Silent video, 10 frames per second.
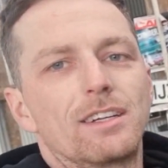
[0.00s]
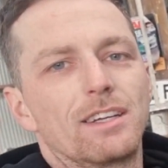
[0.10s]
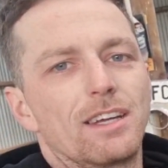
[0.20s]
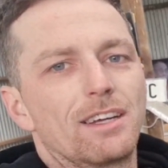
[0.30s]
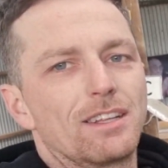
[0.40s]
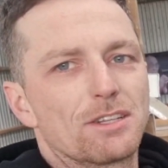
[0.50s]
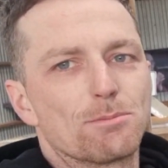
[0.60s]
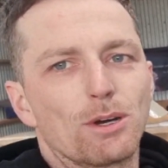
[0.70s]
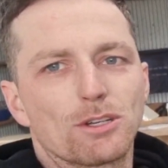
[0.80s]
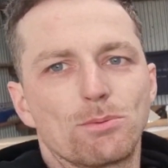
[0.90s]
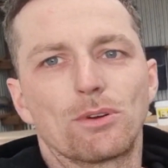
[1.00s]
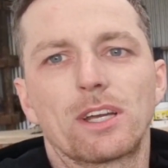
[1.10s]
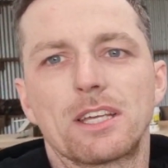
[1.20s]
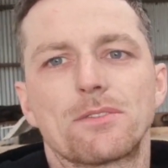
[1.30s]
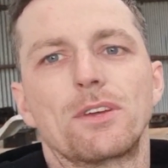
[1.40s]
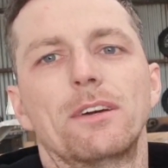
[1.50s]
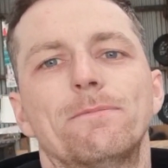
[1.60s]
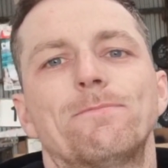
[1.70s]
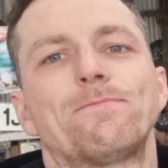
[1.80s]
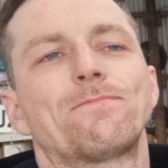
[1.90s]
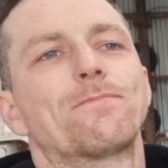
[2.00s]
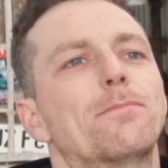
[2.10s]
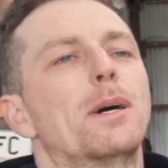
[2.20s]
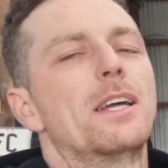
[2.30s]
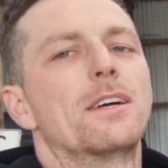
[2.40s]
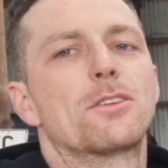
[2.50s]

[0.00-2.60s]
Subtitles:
yeah, that's motorsport, I guess, for you. But yeah,